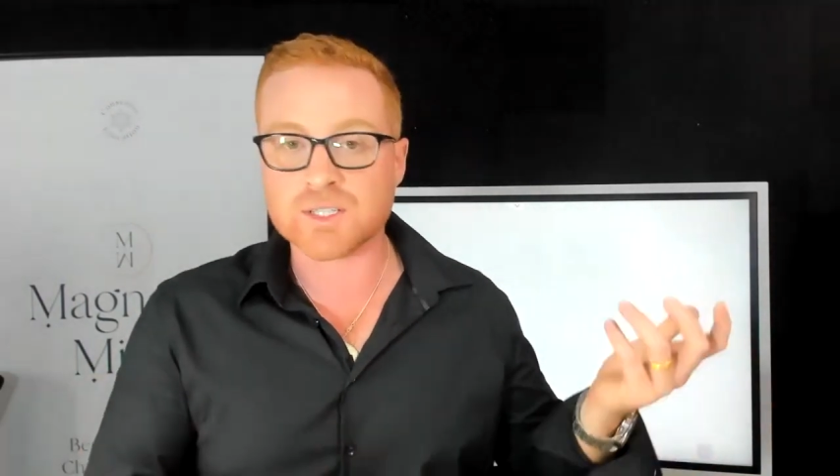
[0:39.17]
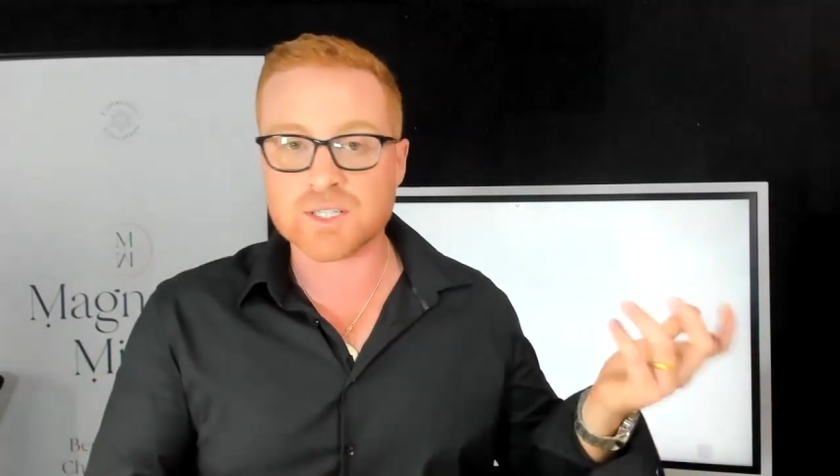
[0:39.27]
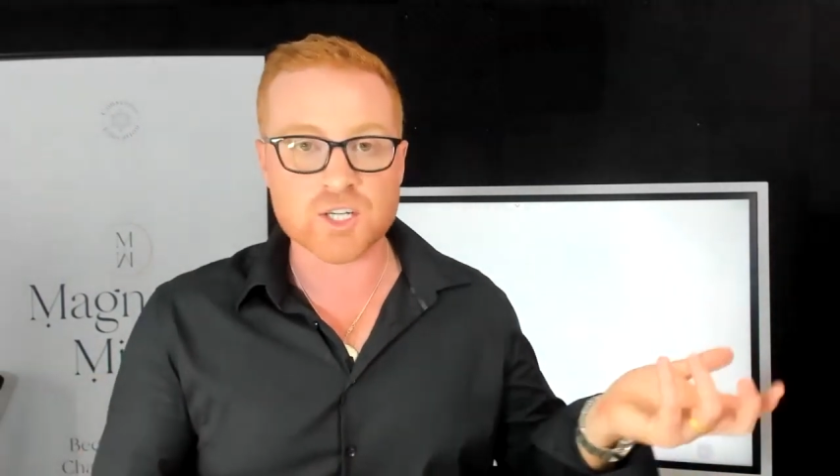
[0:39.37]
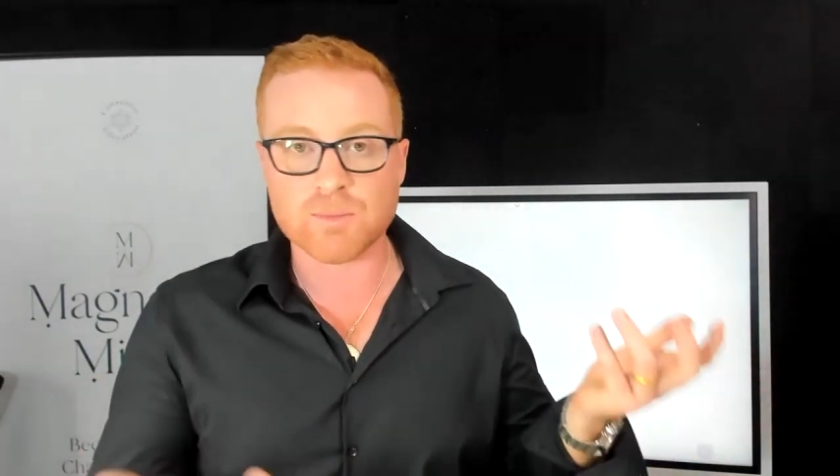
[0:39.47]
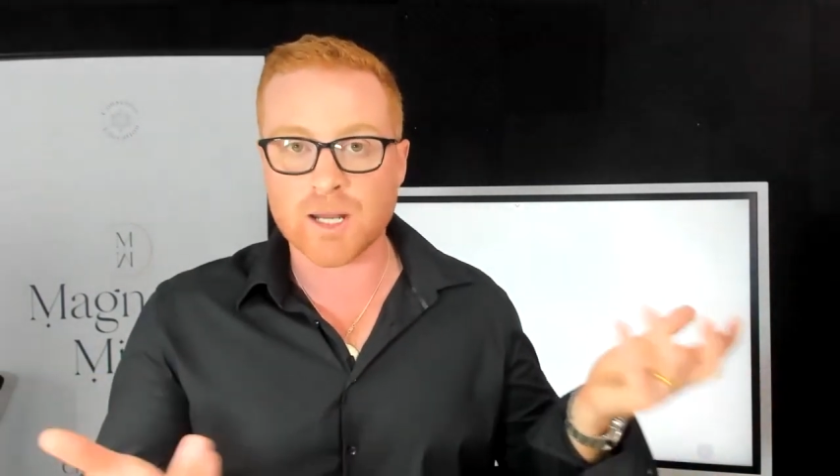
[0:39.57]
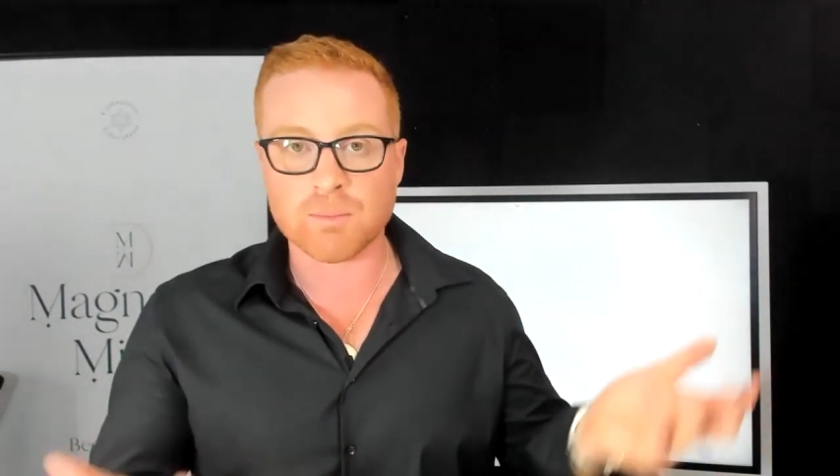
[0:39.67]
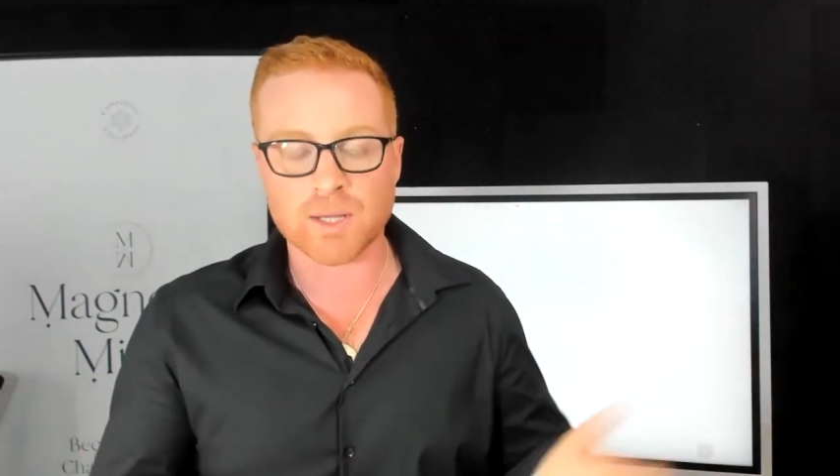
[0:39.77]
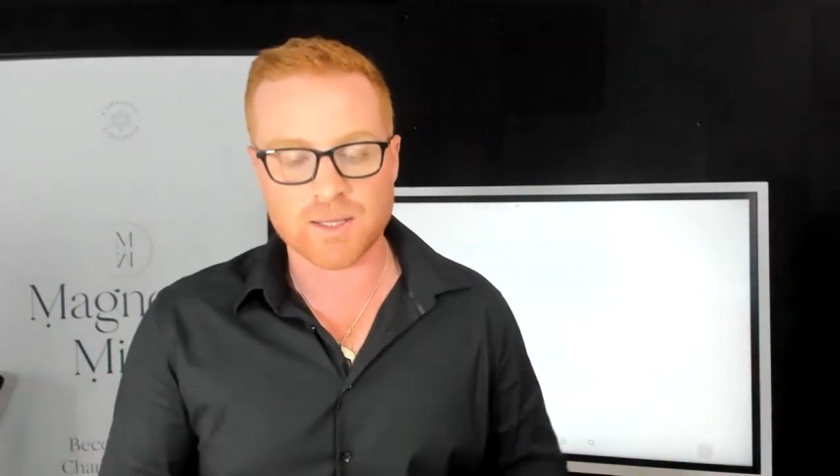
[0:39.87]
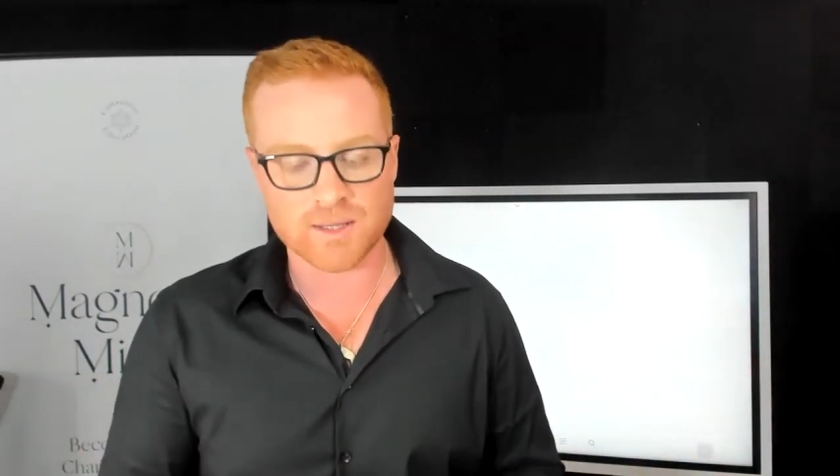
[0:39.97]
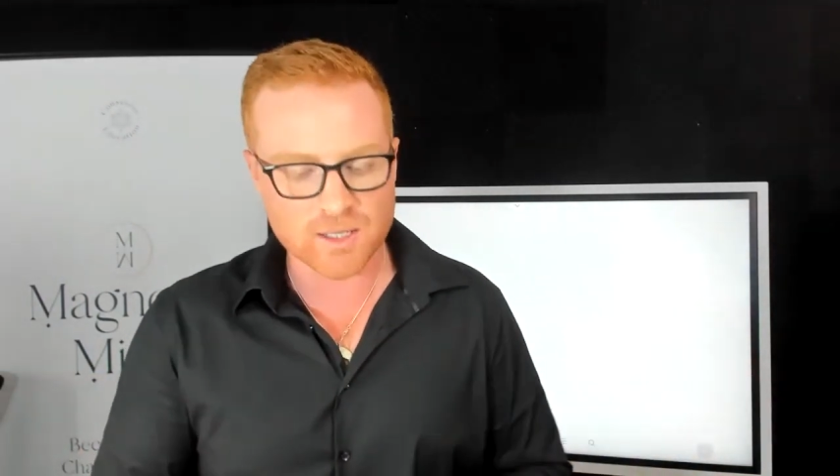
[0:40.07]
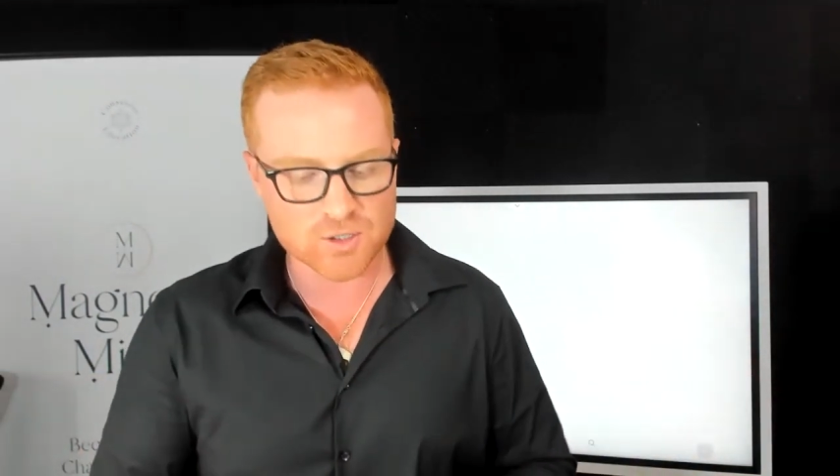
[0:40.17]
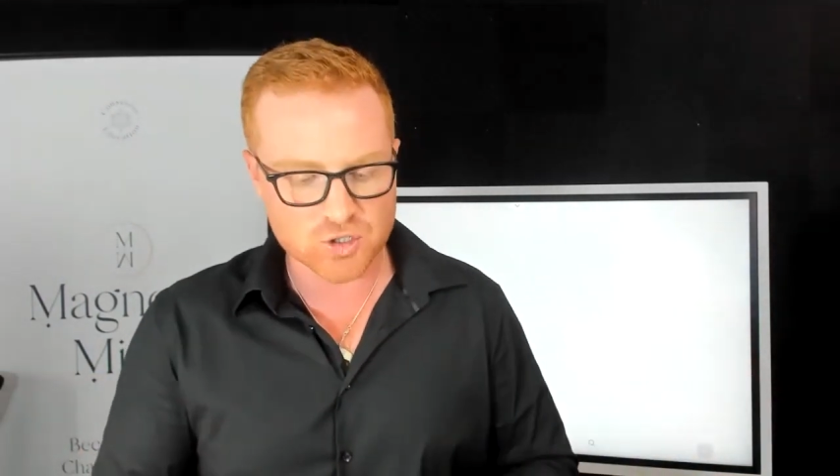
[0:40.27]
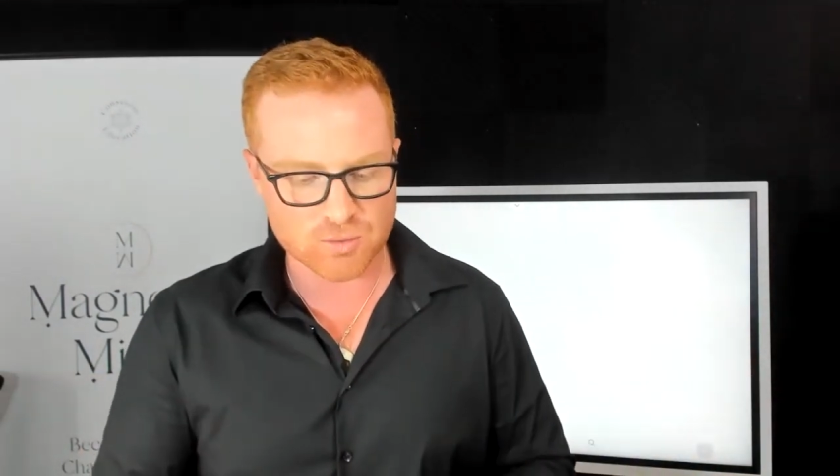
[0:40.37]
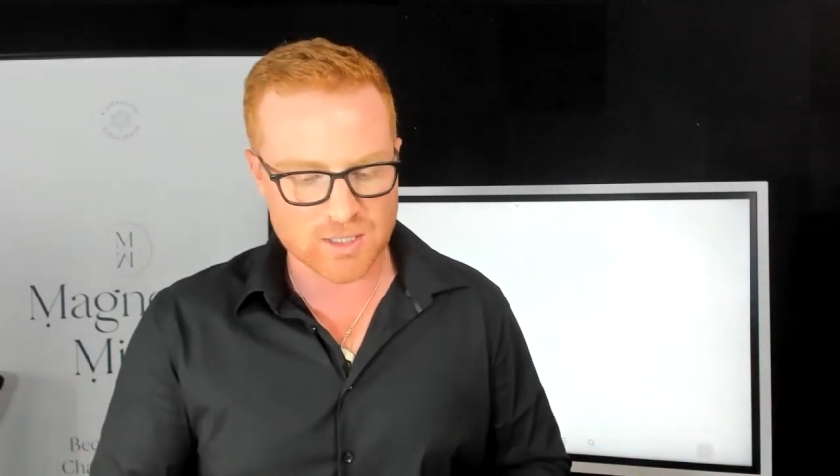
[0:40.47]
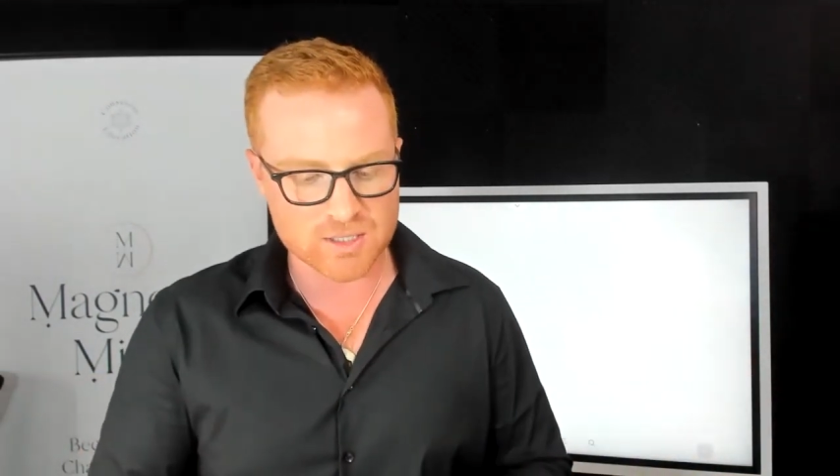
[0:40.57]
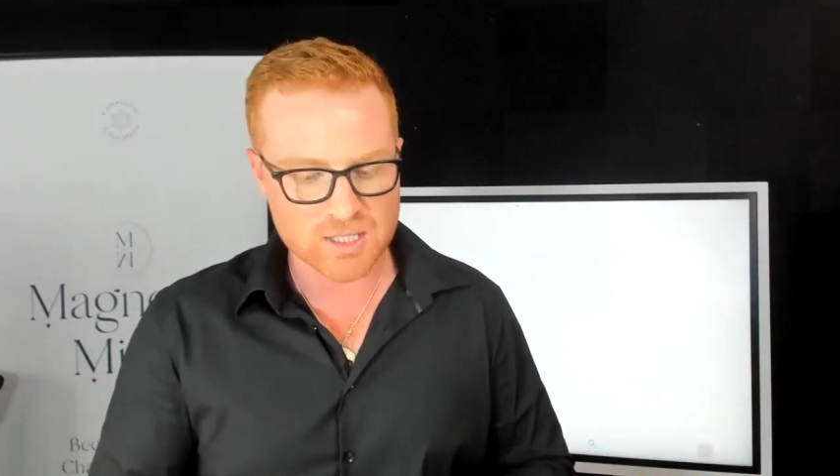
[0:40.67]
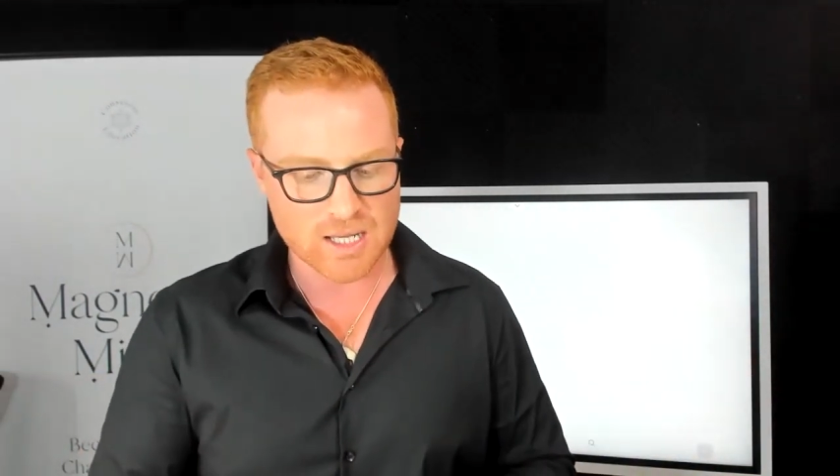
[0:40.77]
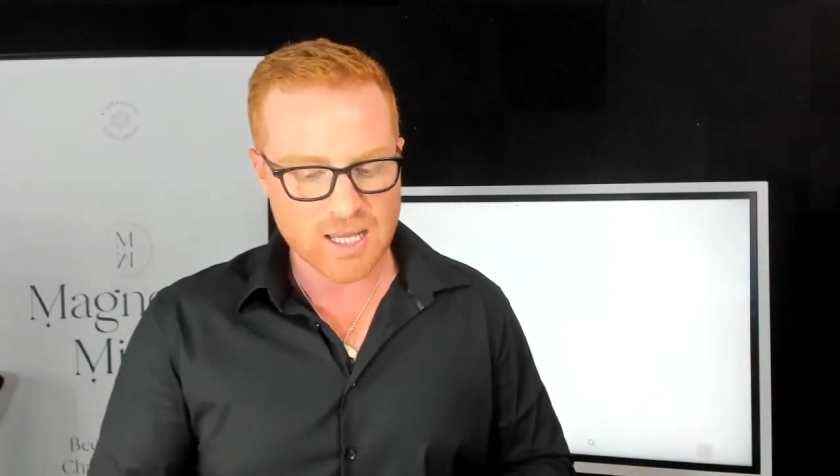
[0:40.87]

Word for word: teach them how to play the instrument?